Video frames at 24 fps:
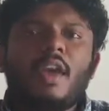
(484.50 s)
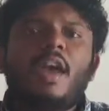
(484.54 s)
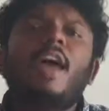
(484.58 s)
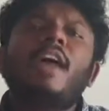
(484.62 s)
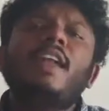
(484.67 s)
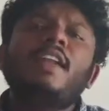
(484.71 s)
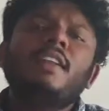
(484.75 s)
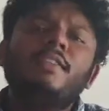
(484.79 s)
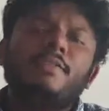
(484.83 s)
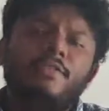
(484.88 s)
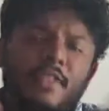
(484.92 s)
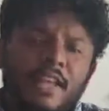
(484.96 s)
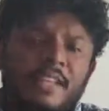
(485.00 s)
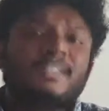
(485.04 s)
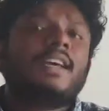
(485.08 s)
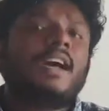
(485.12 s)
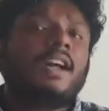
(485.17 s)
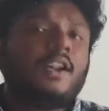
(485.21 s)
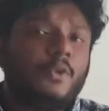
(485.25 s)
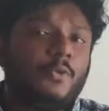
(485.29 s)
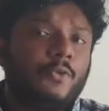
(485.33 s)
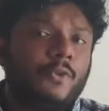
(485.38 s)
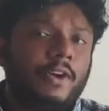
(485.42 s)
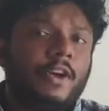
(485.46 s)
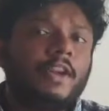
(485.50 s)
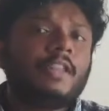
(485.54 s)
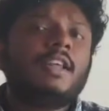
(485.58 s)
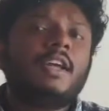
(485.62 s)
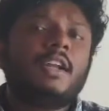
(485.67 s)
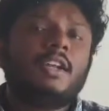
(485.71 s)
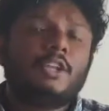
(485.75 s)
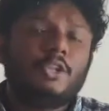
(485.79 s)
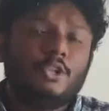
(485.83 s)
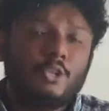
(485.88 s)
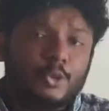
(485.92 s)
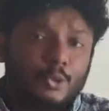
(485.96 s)
and if that's unfair,
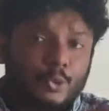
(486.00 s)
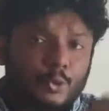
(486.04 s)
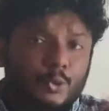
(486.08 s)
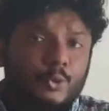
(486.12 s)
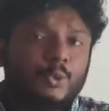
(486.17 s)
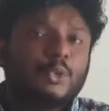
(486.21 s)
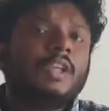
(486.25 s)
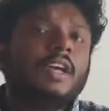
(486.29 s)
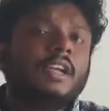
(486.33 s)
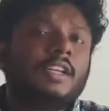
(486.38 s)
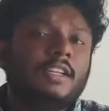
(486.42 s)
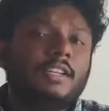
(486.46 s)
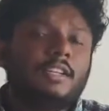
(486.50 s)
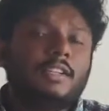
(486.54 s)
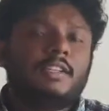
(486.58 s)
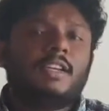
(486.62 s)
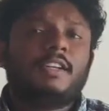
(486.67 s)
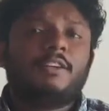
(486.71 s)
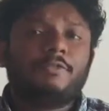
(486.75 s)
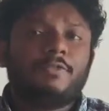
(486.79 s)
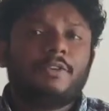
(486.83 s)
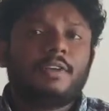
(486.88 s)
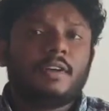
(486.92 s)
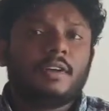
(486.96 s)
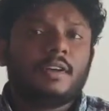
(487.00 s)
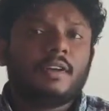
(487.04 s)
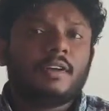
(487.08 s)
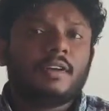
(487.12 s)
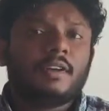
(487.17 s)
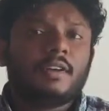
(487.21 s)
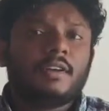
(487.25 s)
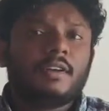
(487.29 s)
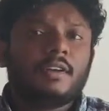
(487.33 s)
that you know that it's unfair,